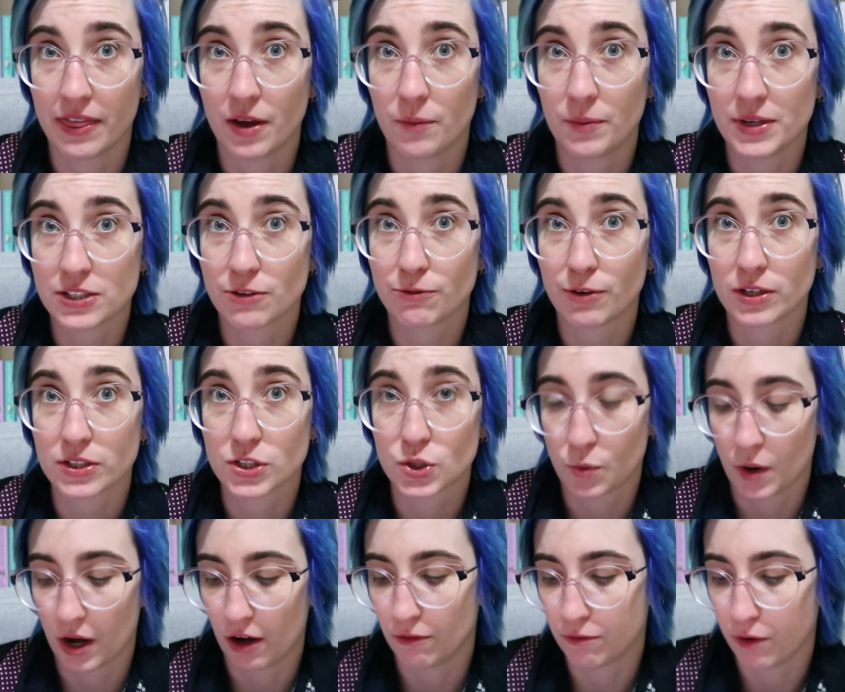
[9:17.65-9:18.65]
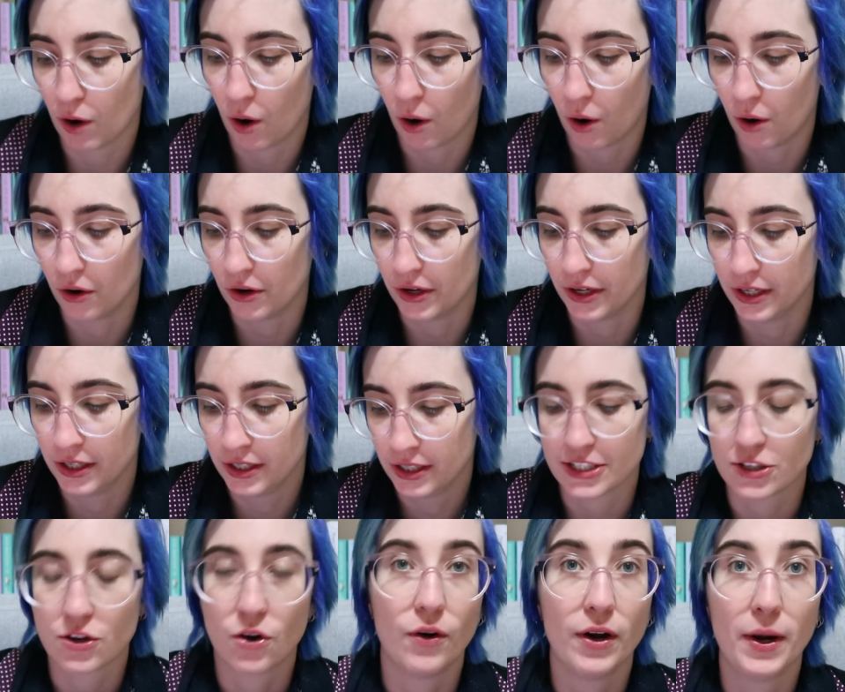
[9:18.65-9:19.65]
They're Winterfox 12 on
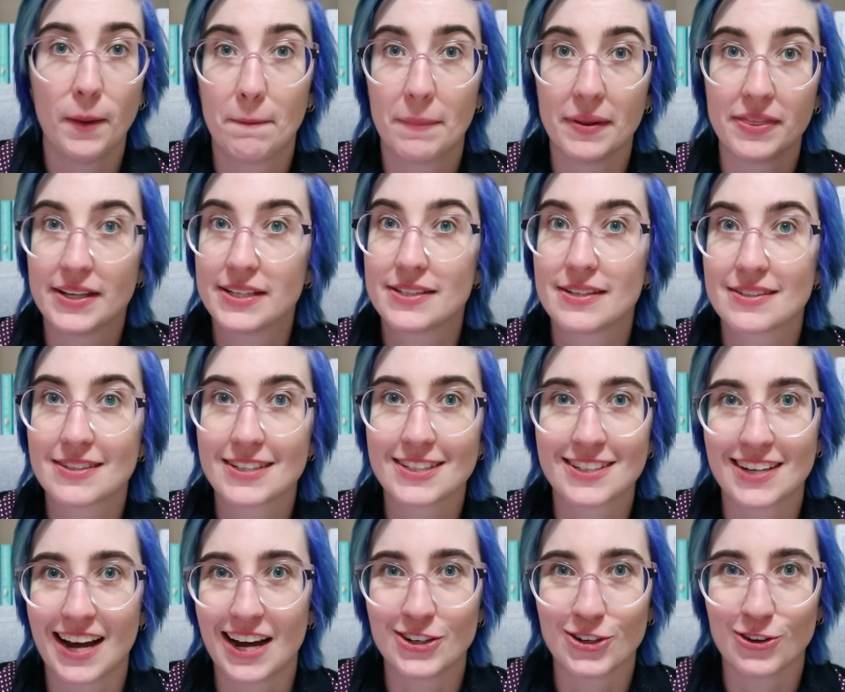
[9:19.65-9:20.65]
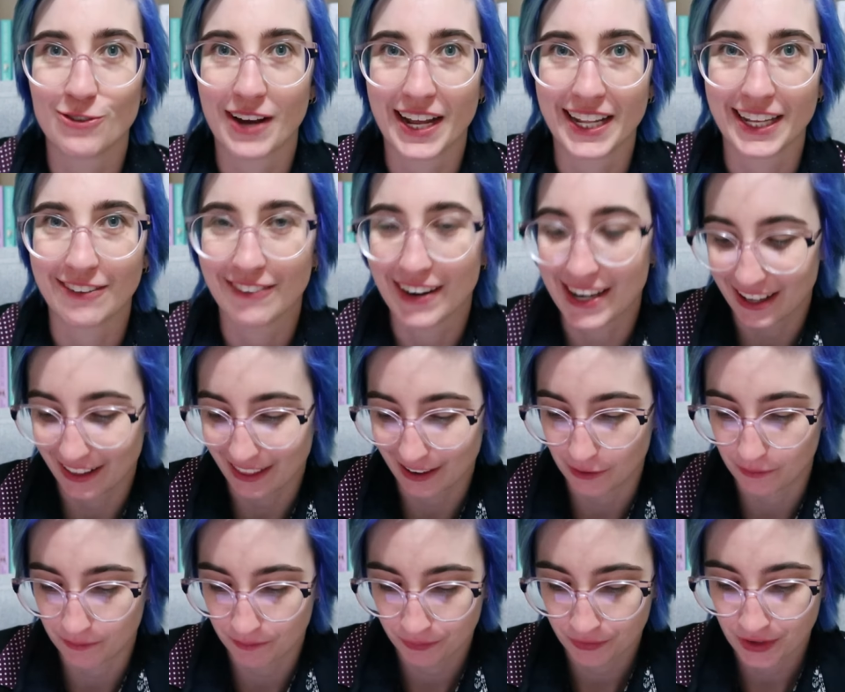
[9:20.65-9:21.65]
Discord, but this is the Stardew Valley
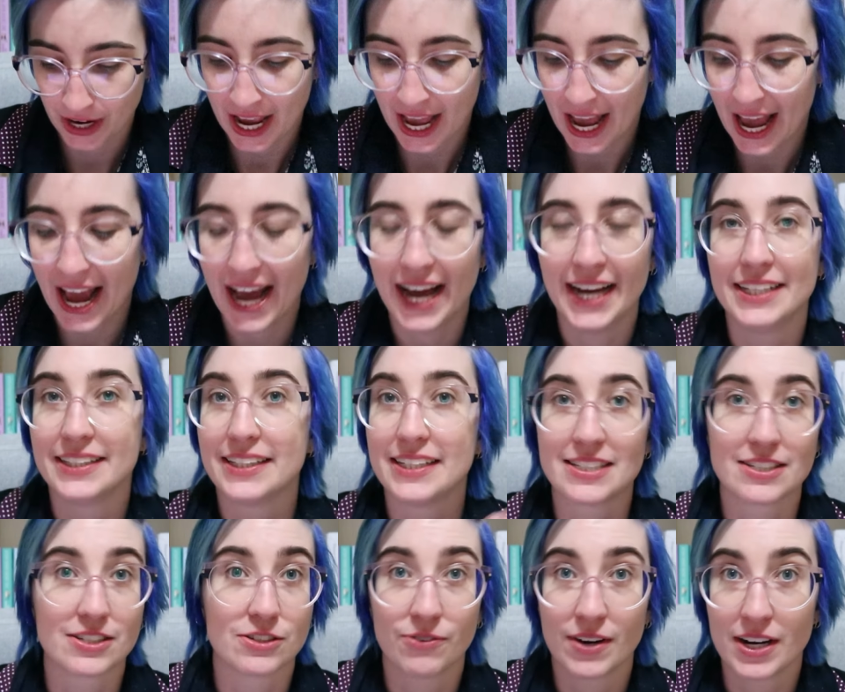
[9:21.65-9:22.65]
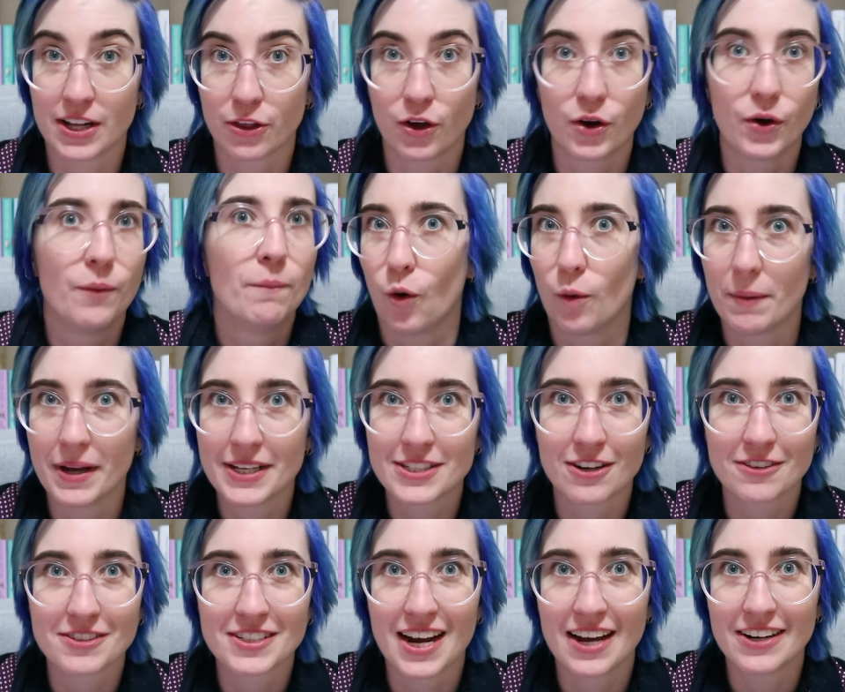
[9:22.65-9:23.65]
readathon. And this is a readathon all based
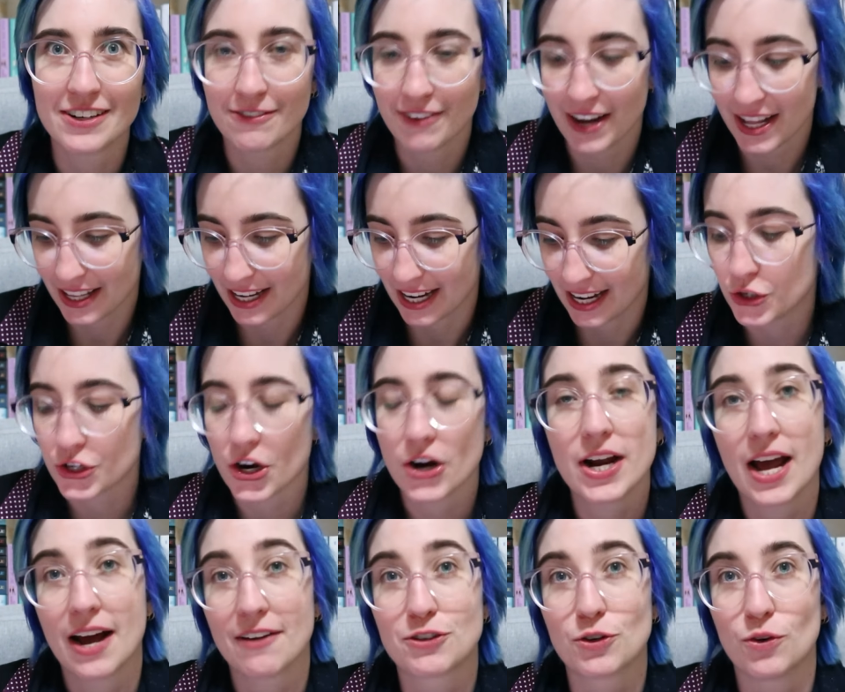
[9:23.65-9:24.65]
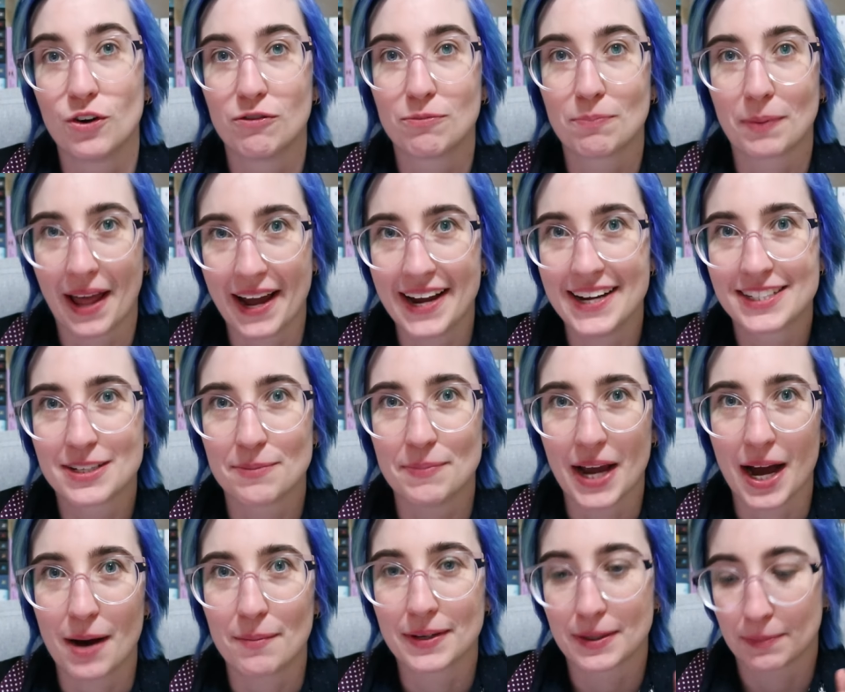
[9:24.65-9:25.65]
off Stardew Valley. You don't have to have played to
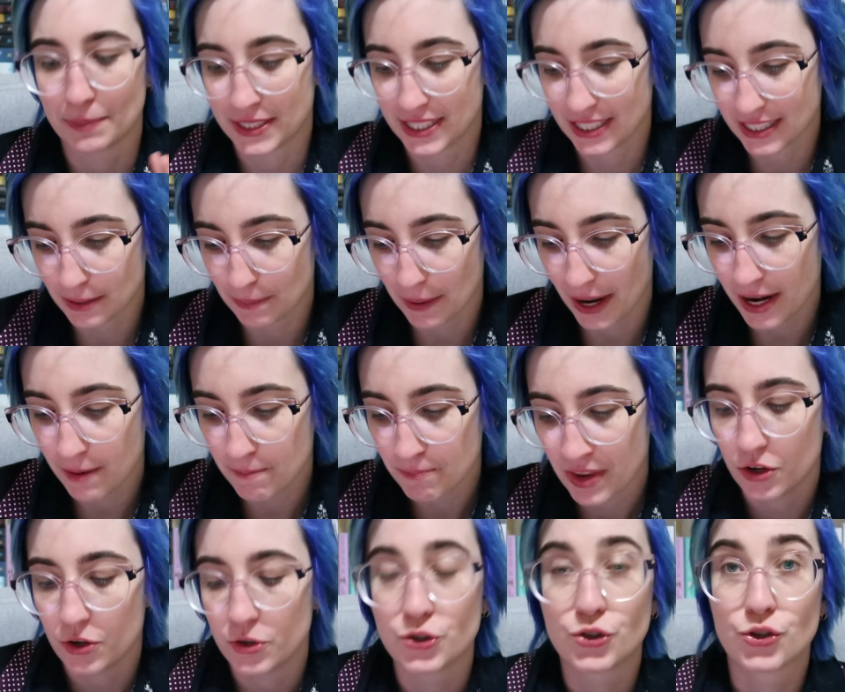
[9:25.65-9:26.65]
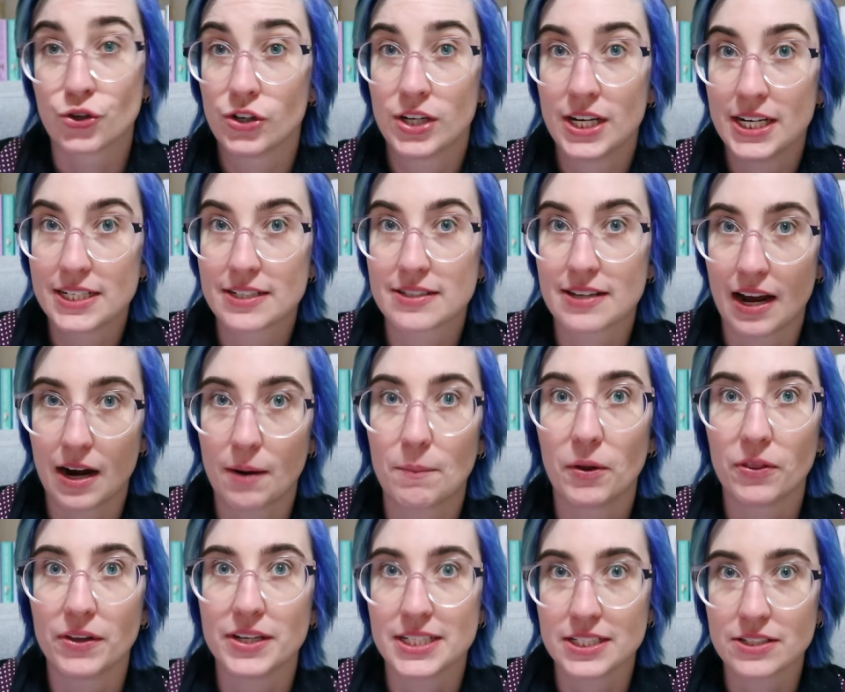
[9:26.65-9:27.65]
be able to participate. You do need to sign up
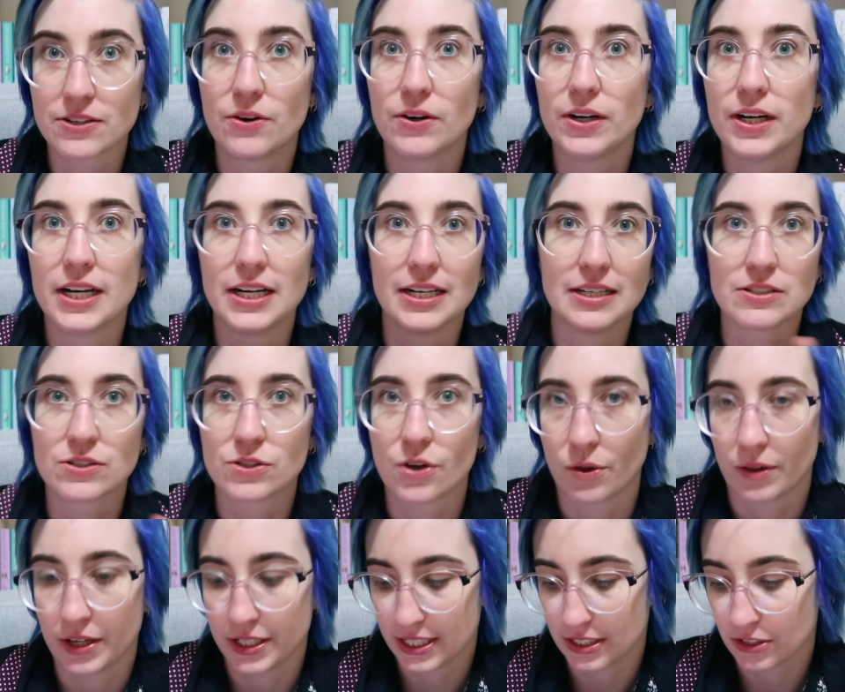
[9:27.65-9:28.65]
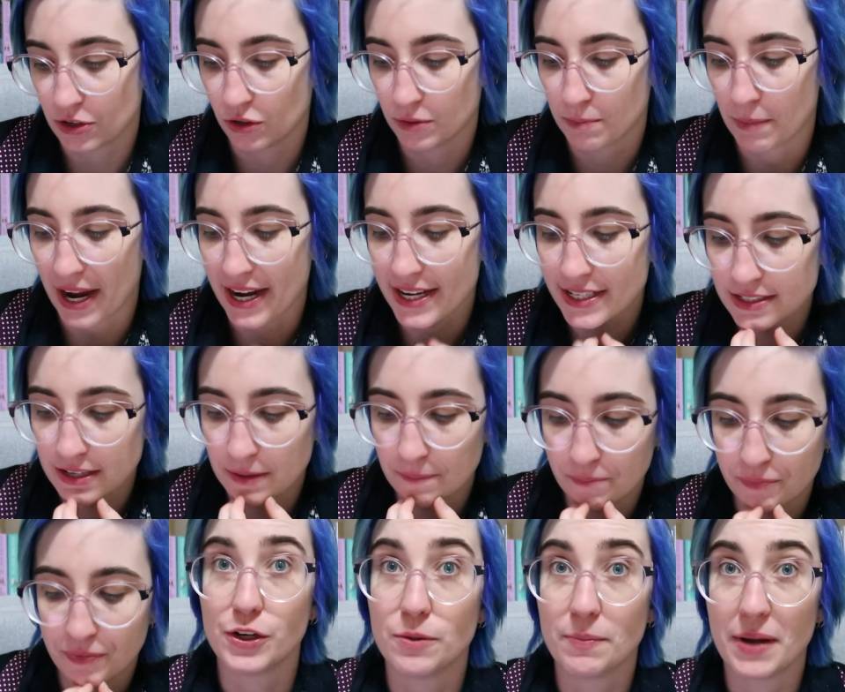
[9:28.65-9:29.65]
on the Discord. It is solely Discord based
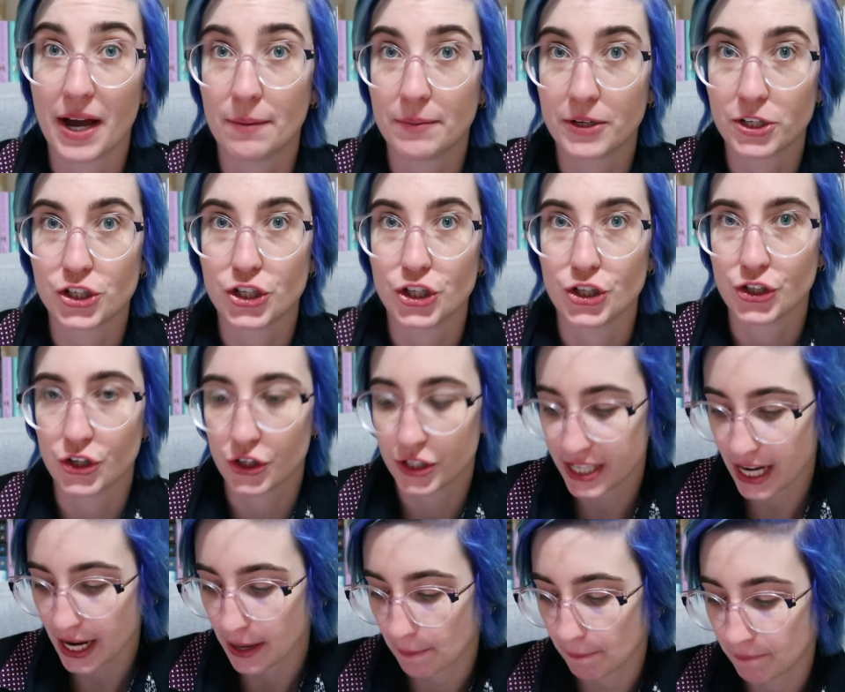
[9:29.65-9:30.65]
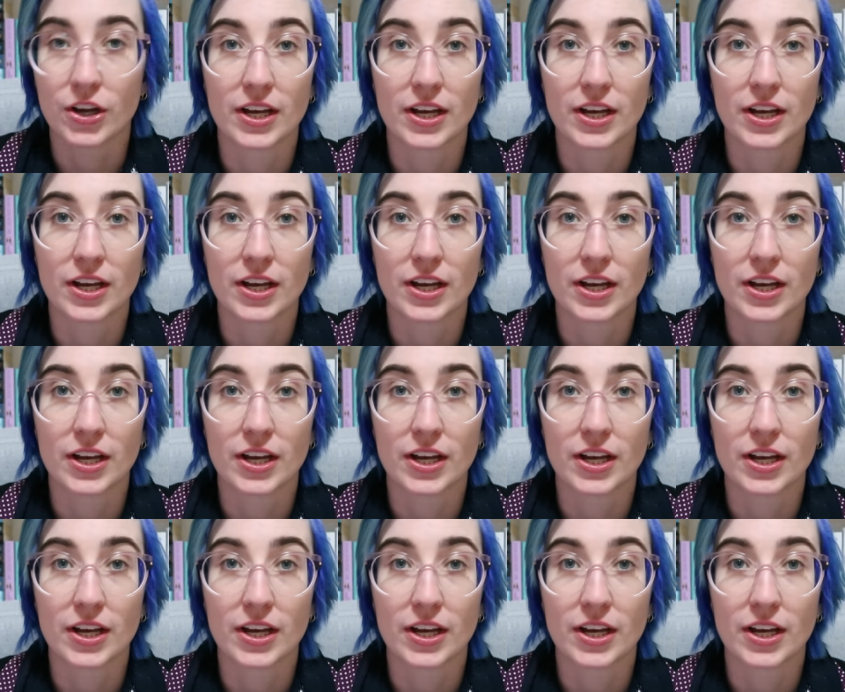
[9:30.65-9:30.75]
for you to be able to choose your team.